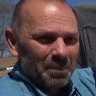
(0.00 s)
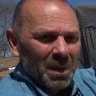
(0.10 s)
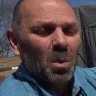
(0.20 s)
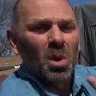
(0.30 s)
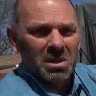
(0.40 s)

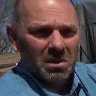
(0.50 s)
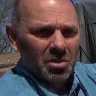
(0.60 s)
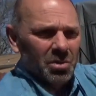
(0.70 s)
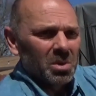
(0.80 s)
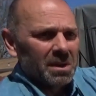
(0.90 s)
it wasn't
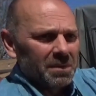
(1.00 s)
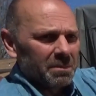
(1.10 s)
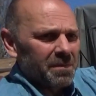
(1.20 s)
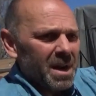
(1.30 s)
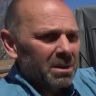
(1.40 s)
truly from
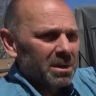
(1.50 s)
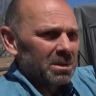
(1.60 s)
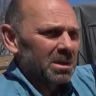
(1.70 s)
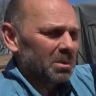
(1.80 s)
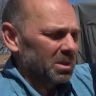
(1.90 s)

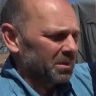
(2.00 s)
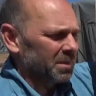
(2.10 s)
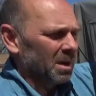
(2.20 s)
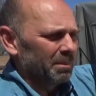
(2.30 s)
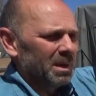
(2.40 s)
pharaohs, it was
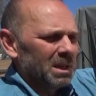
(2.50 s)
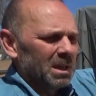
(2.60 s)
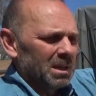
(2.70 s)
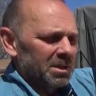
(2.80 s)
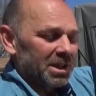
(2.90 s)
from
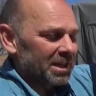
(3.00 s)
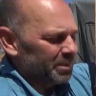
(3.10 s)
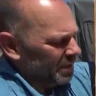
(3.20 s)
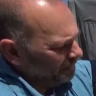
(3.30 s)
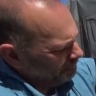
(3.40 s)
Shakespeare.